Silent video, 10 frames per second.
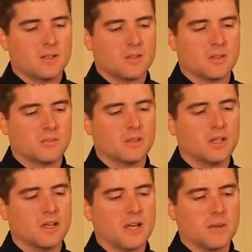So, a
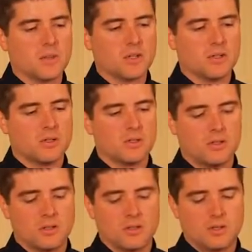lot of damage.
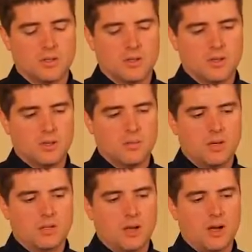
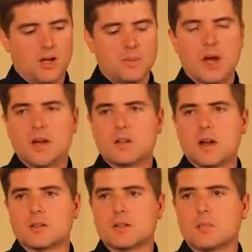But I am an eye
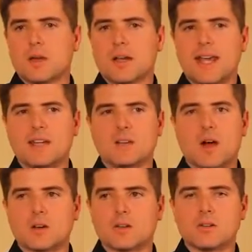doctor, I'm not a hand
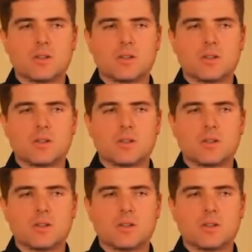doctor,